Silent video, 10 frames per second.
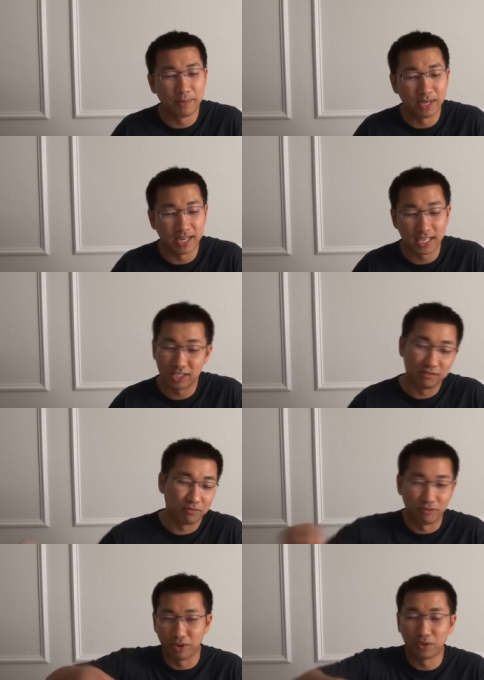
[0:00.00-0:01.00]
I mean, I just
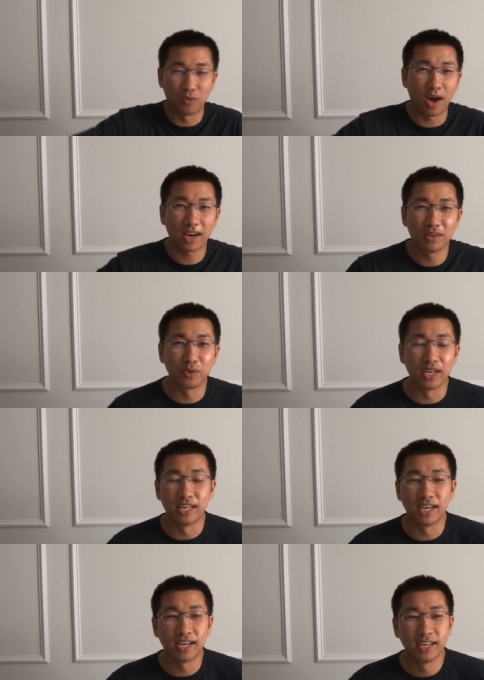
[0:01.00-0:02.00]
fill the water
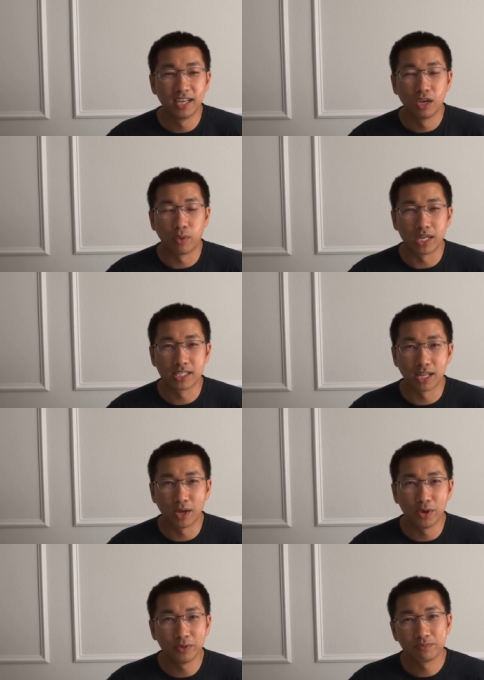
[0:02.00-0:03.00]
when, uh, when it's
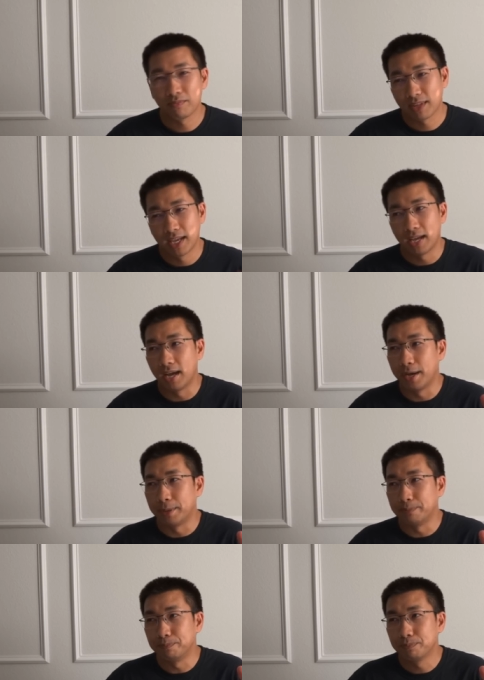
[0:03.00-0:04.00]
low.
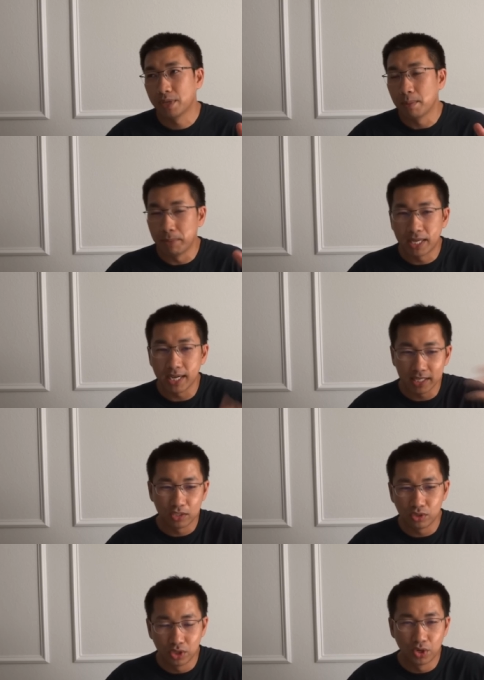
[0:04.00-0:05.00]
Um,
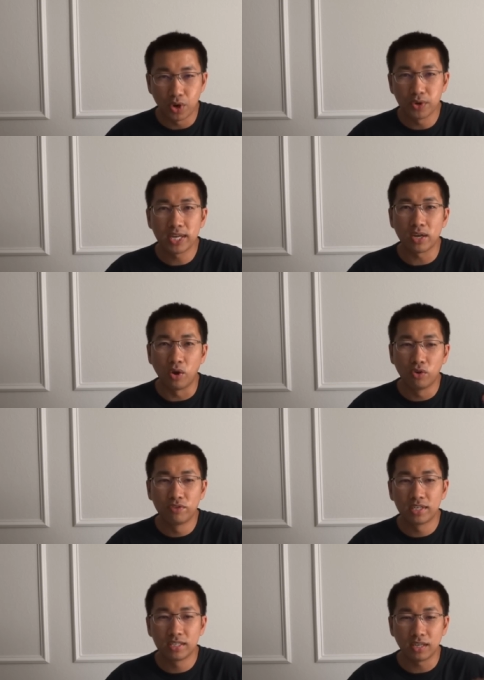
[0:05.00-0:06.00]
Because you've grown it
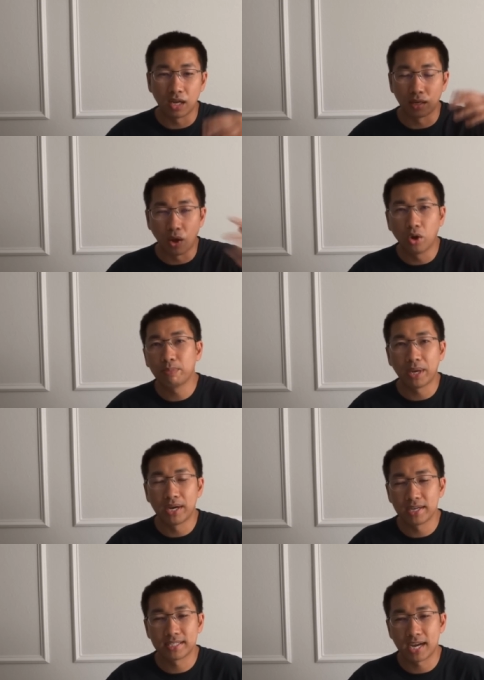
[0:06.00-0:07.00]
over a long
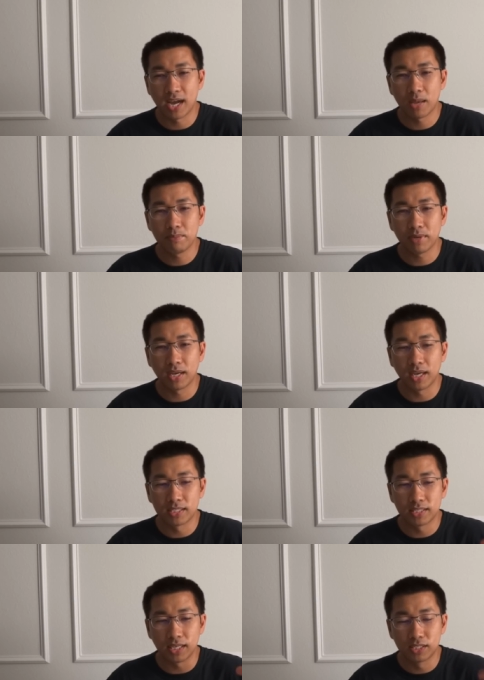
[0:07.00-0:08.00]
period of time,
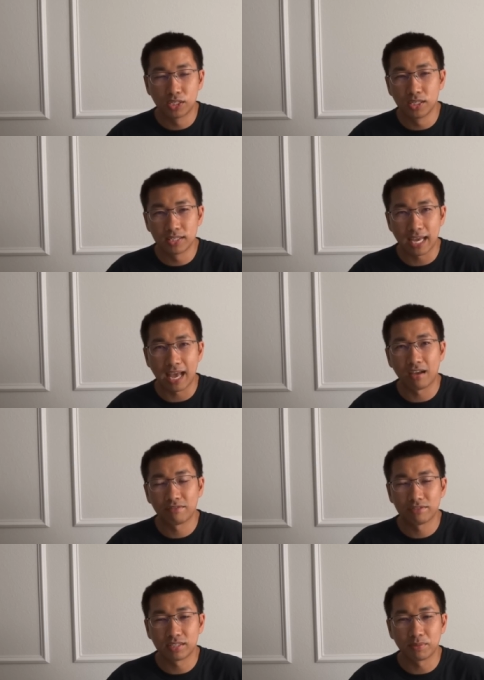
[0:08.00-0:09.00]
it's, it's good to
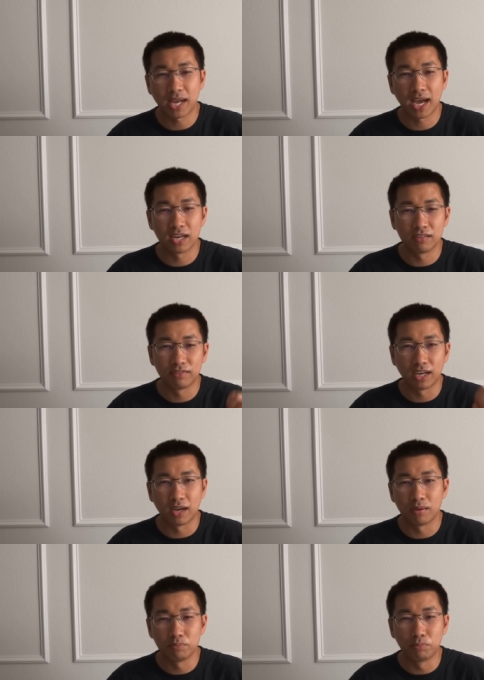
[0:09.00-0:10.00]
have some kind of
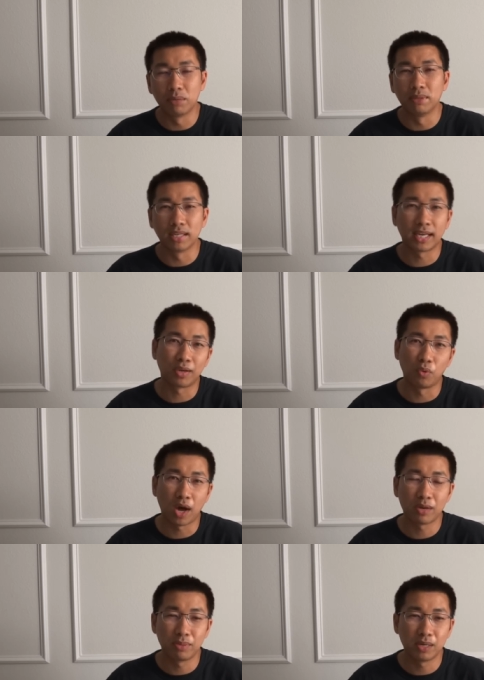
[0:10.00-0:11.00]
uh, bubbler, like a
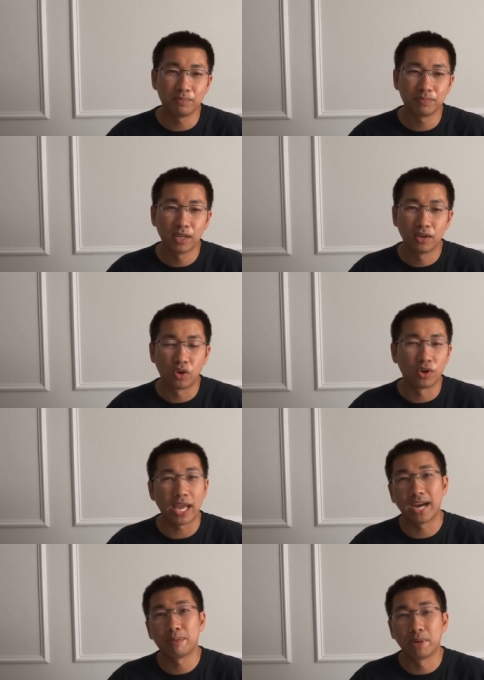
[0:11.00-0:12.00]
water pump or
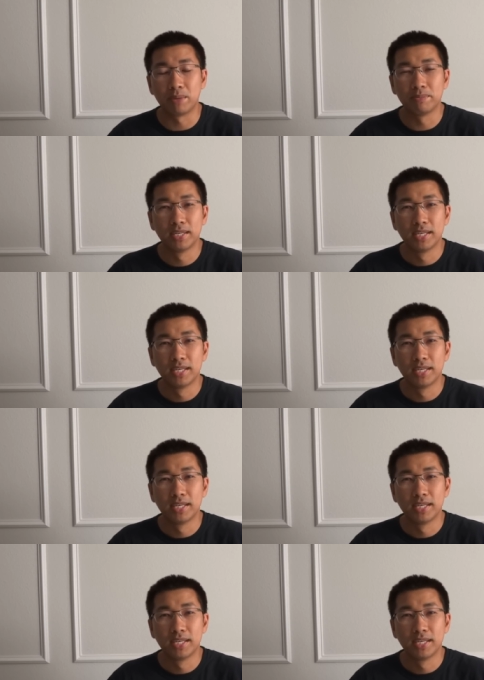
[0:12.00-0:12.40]
air pump.